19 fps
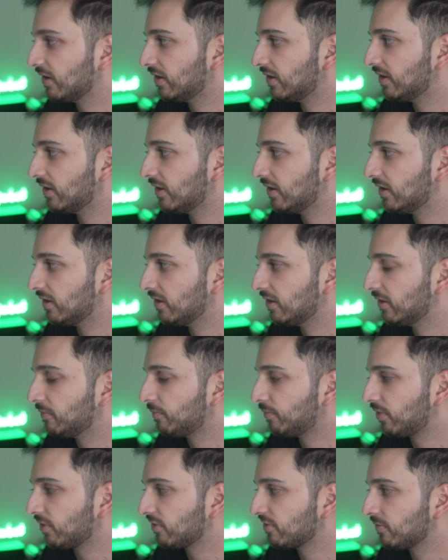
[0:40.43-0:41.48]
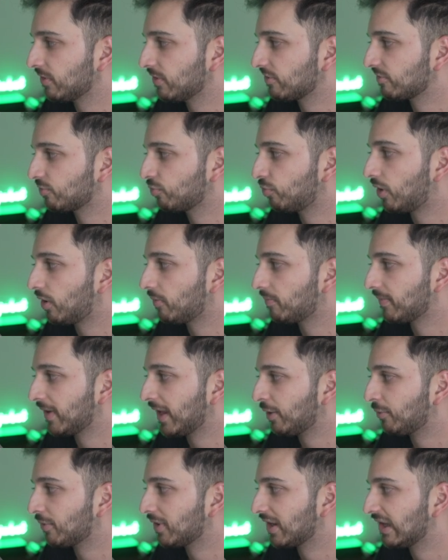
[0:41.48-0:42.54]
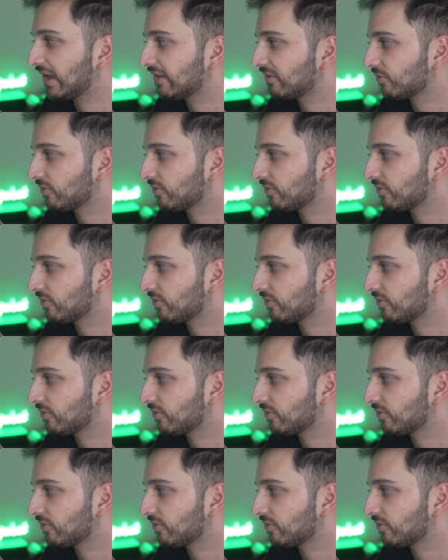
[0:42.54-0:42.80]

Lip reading: an approximate swap nowadays